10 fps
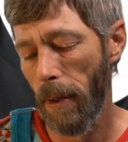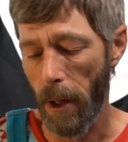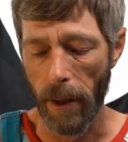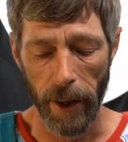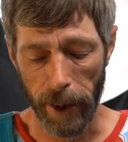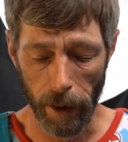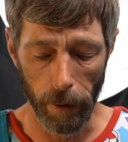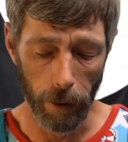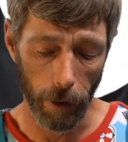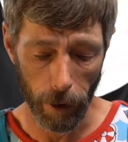
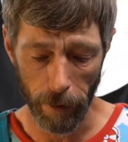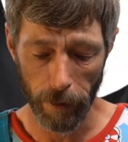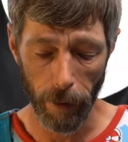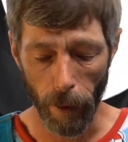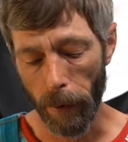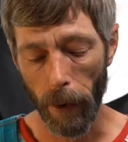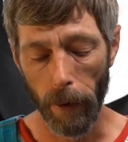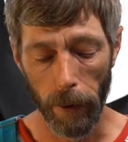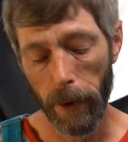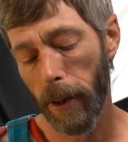the
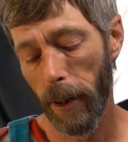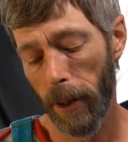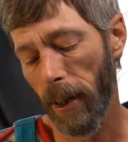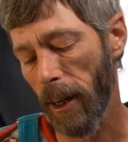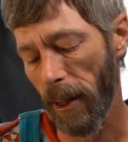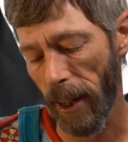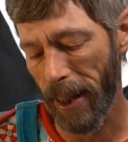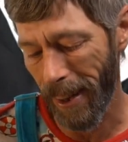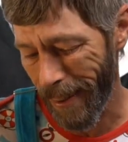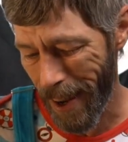overall look, and I
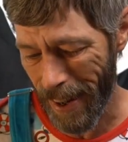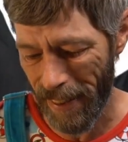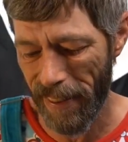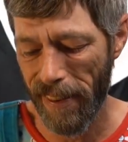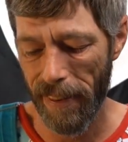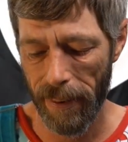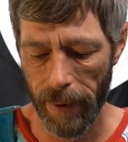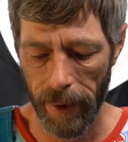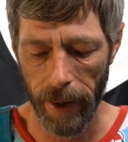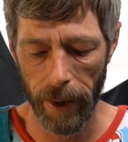like the lines
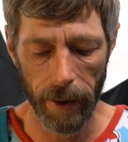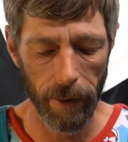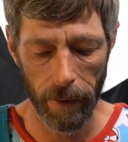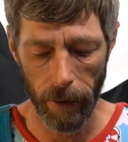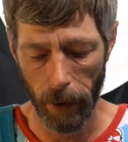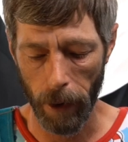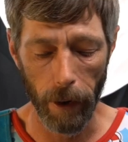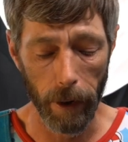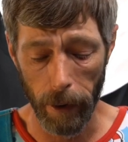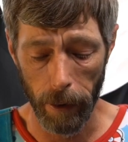that
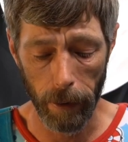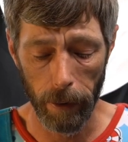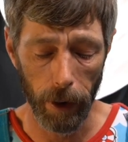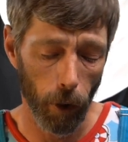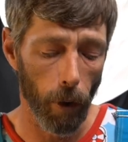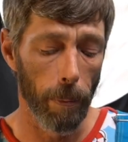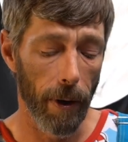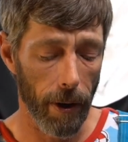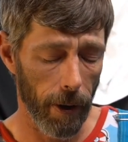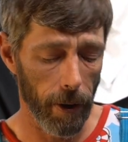are
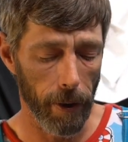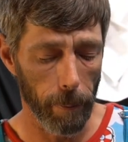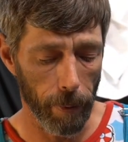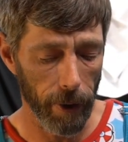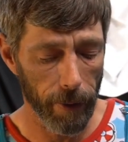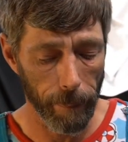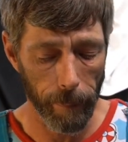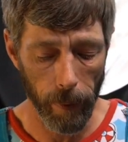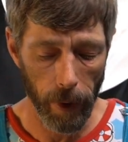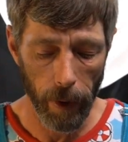incorporated into the print.
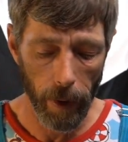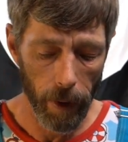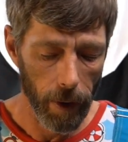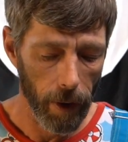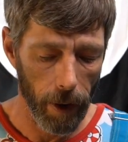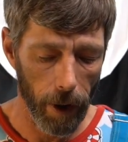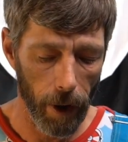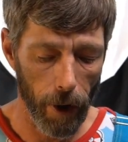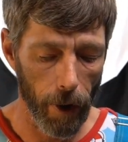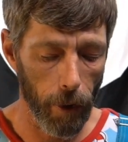
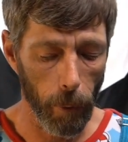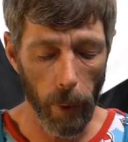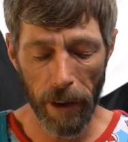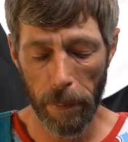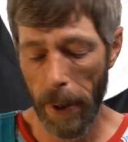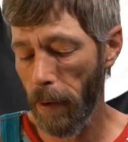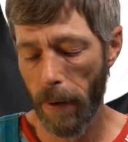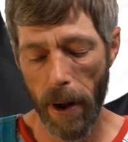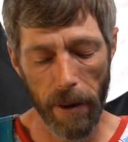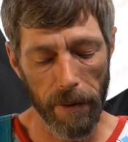The waistband
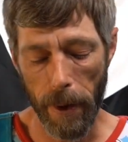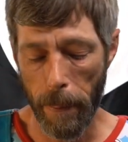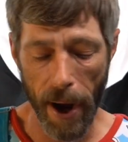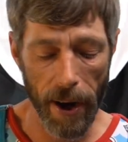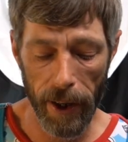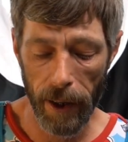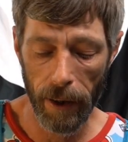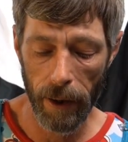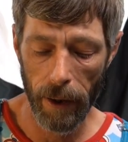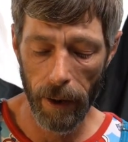rise and the padding